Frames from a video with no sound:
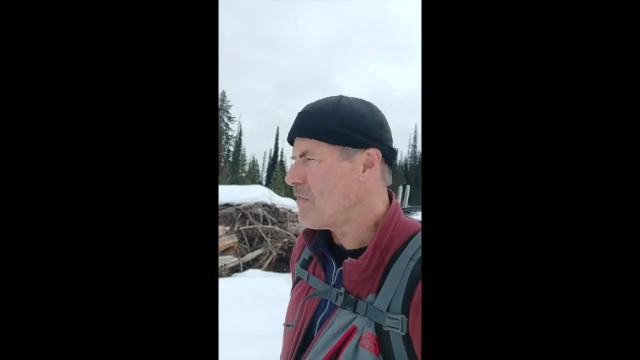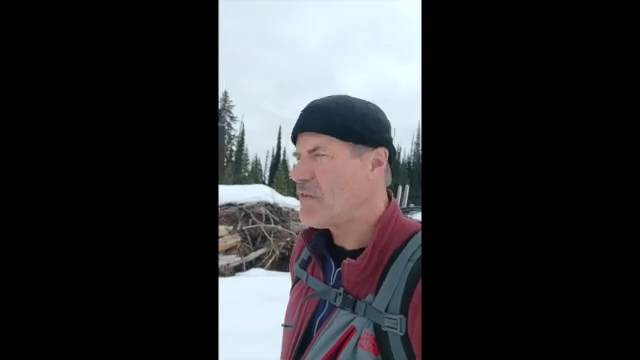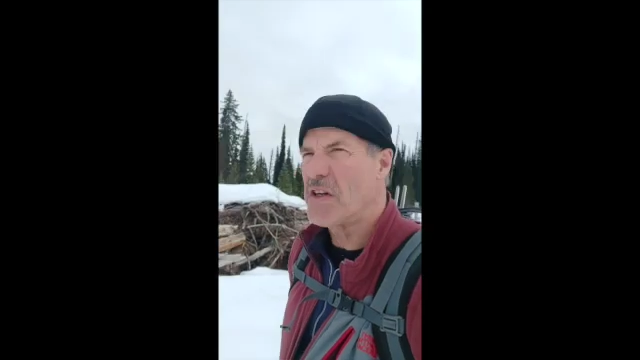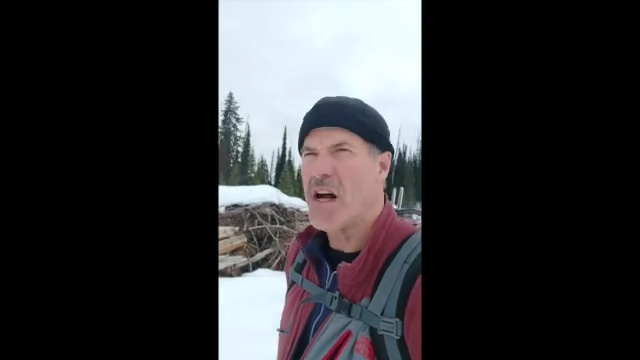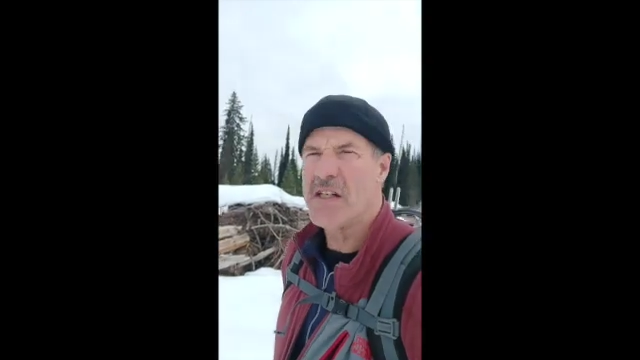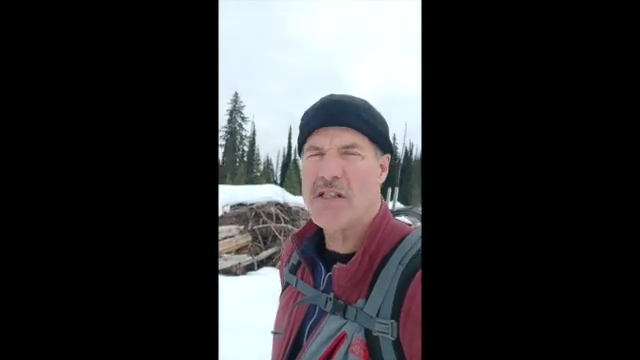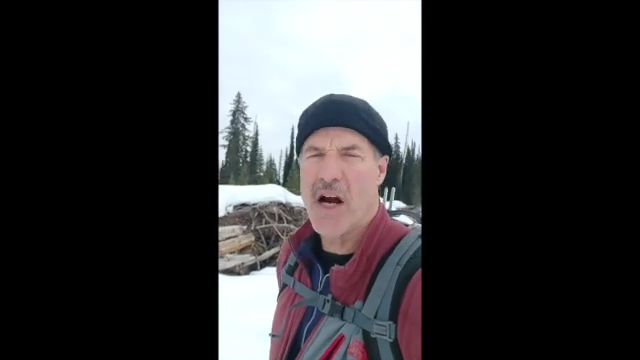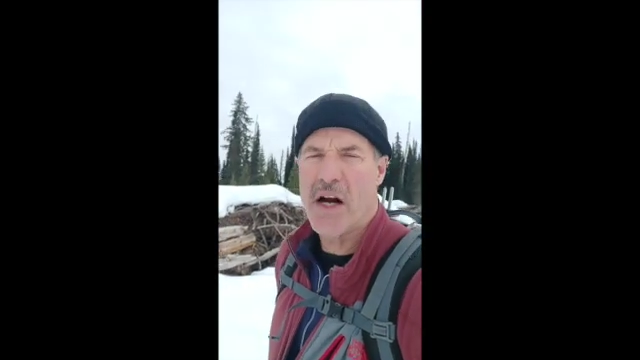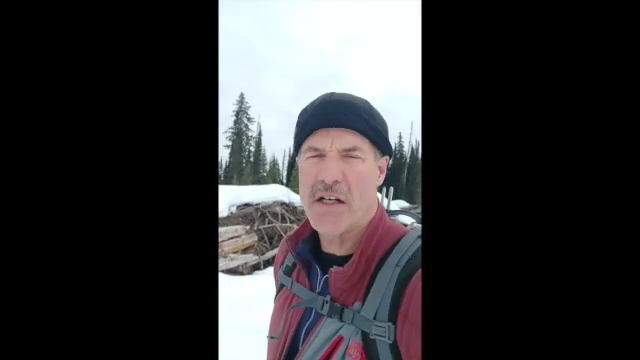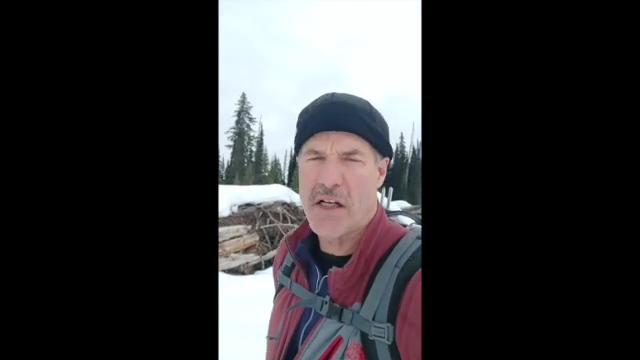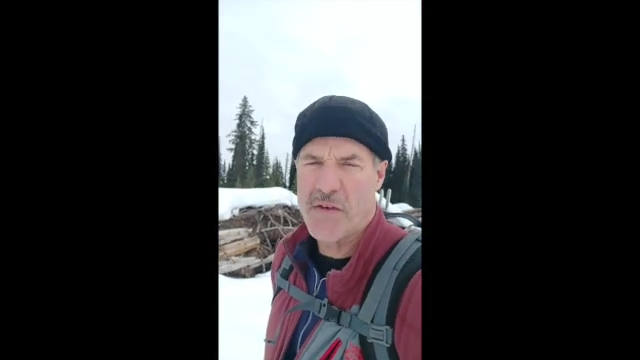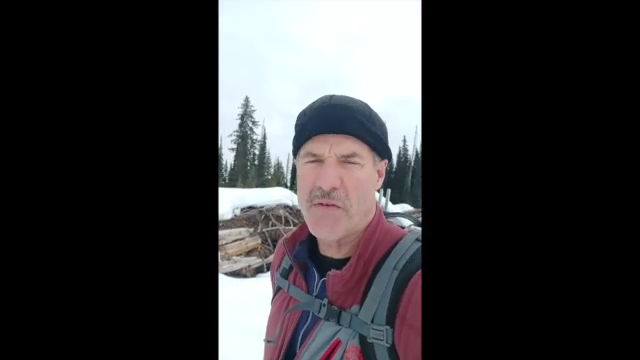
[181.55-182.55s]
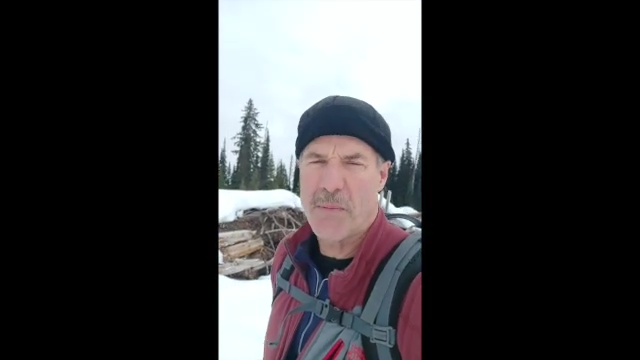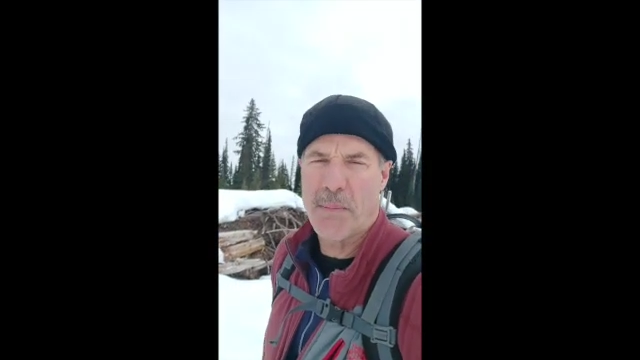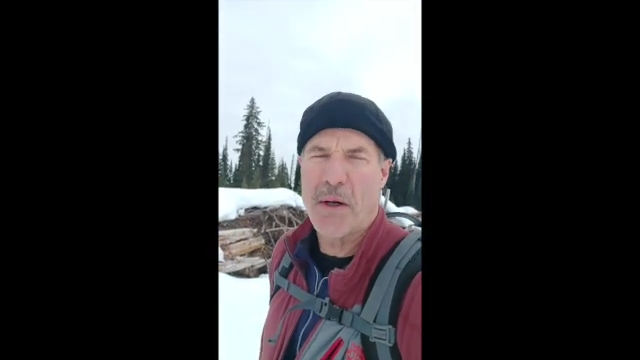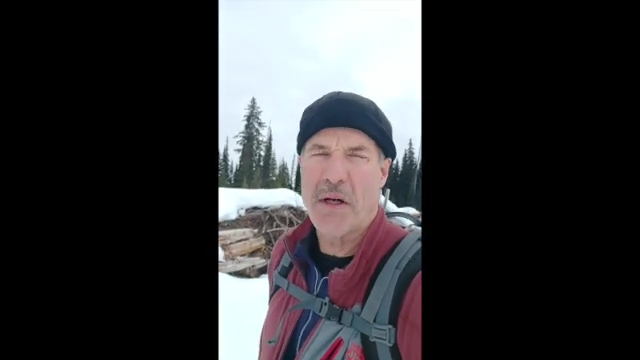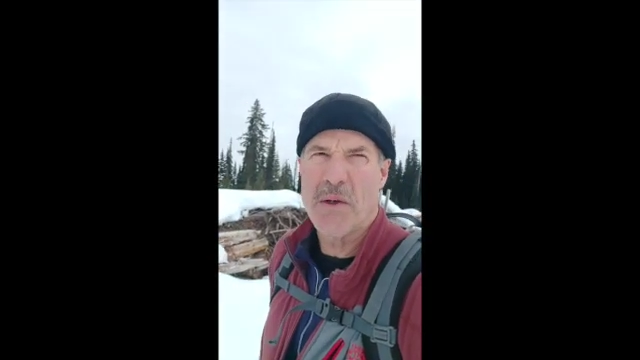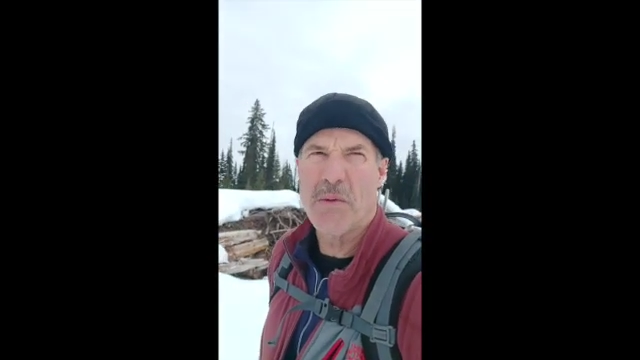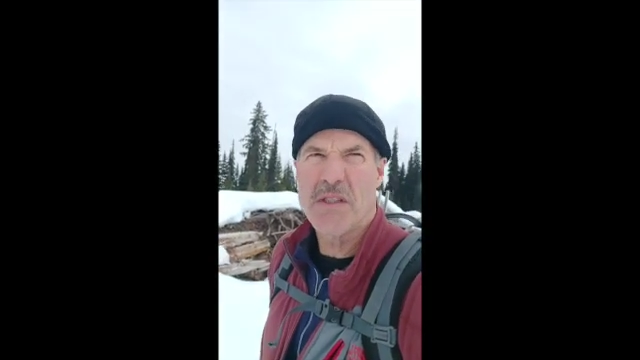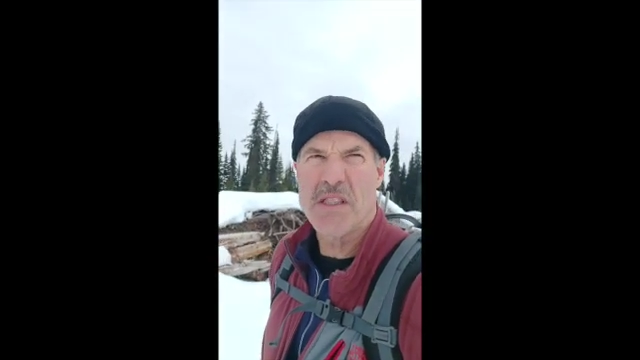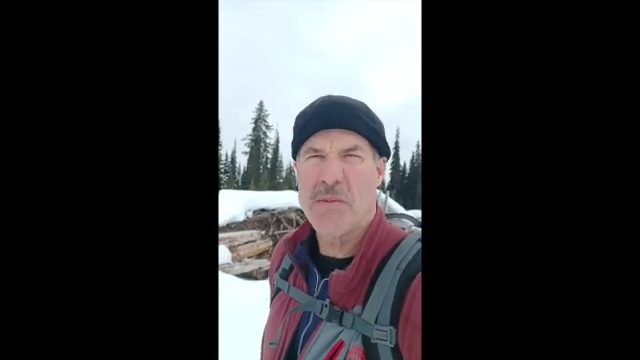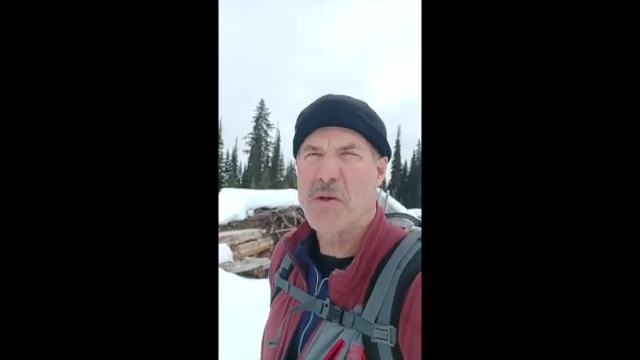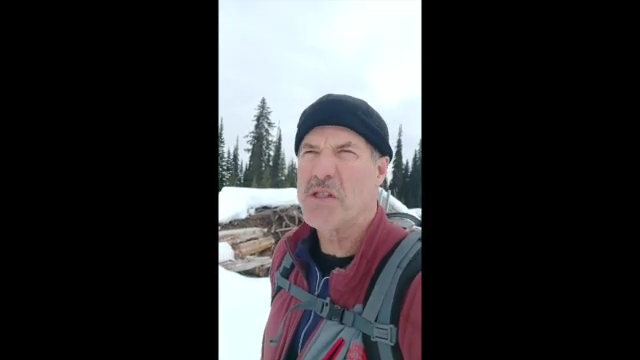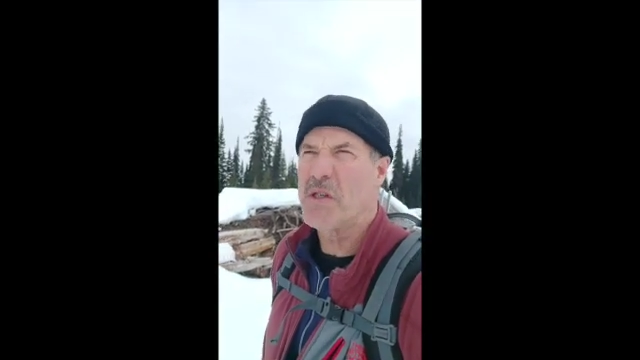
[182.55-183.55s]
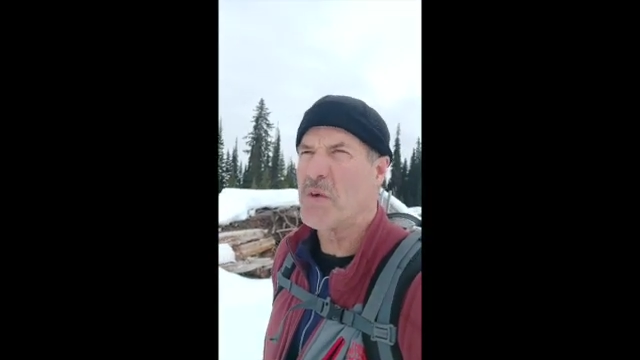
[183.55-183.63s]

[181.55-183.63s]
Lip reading: they're not targeted for burning, which is mostly